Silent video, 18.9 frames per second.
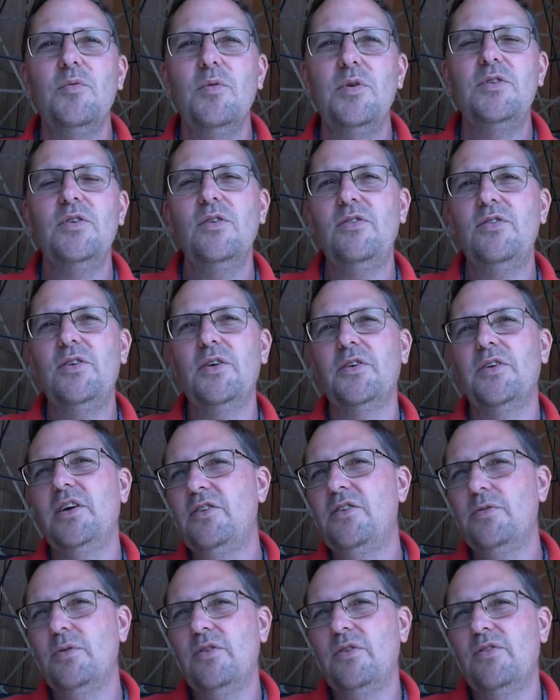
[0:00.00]
We do still
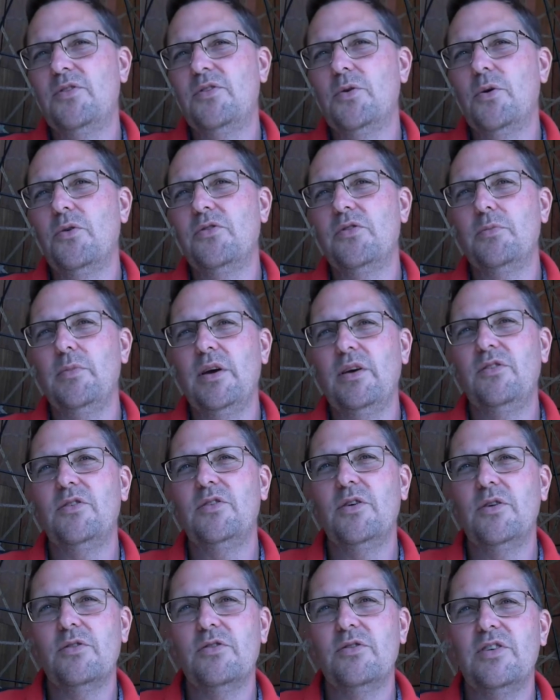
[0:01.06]
need to install some
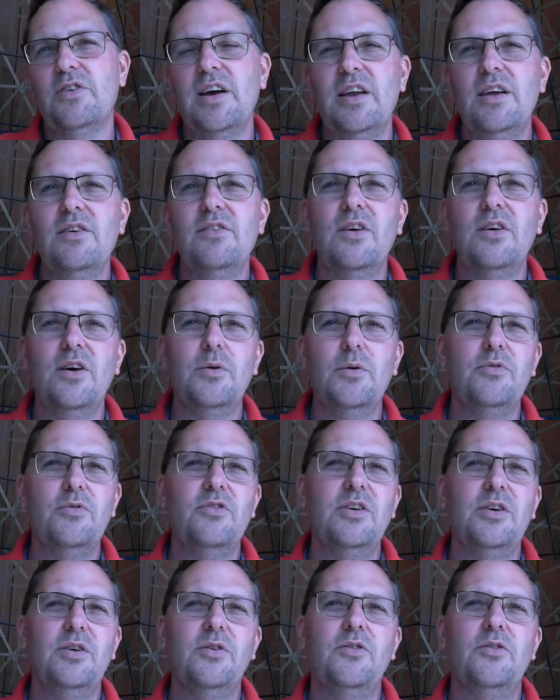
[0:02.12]
external shading to help
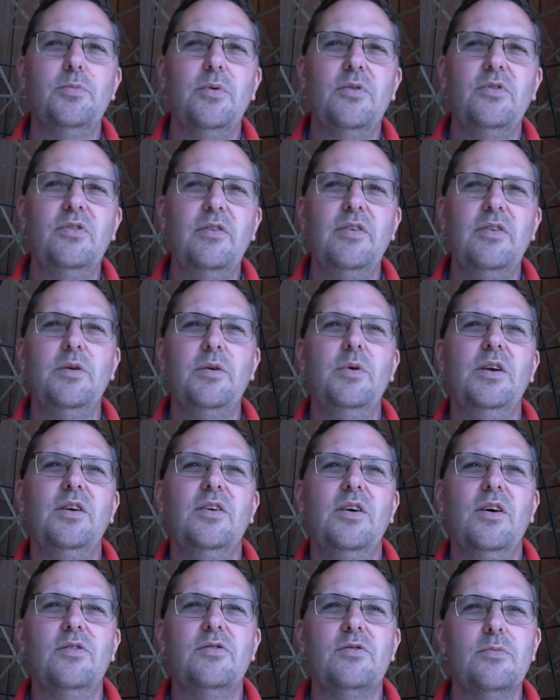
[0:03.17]
shield specific
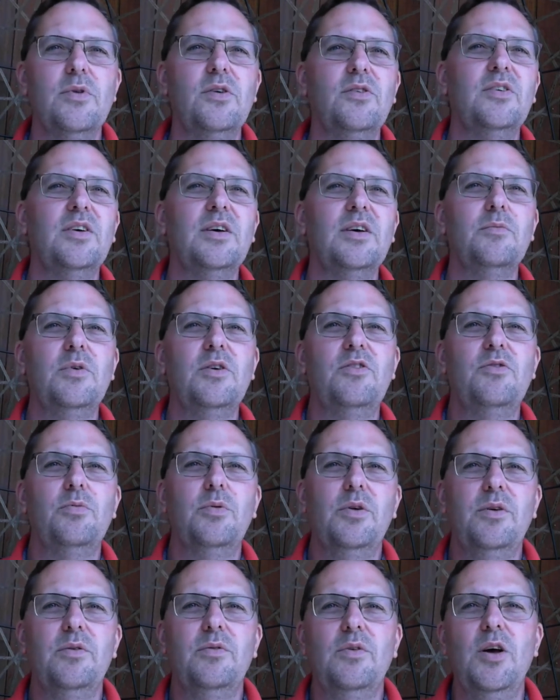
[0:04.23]
windows from the sun,
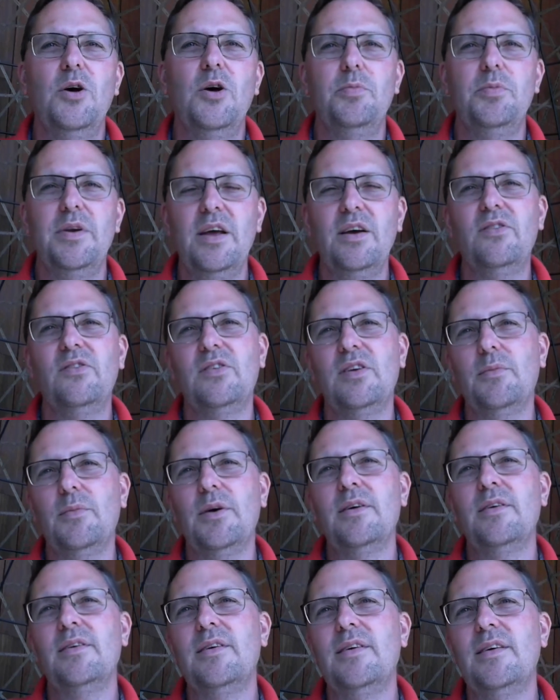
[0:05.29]
which will help next
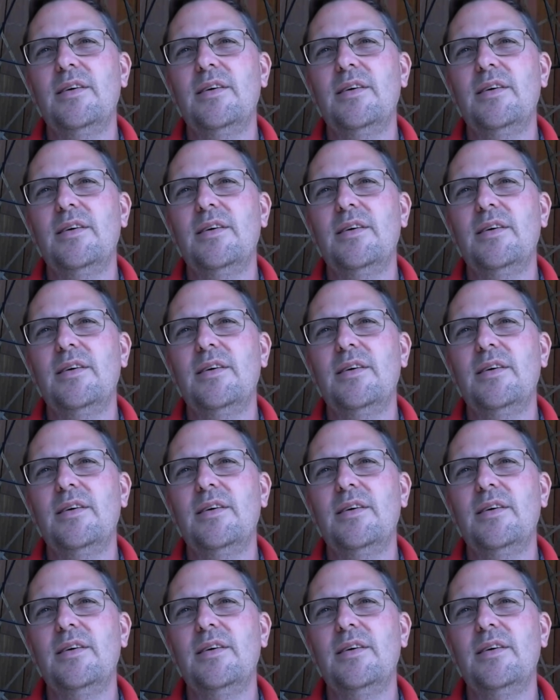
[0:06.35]
summer.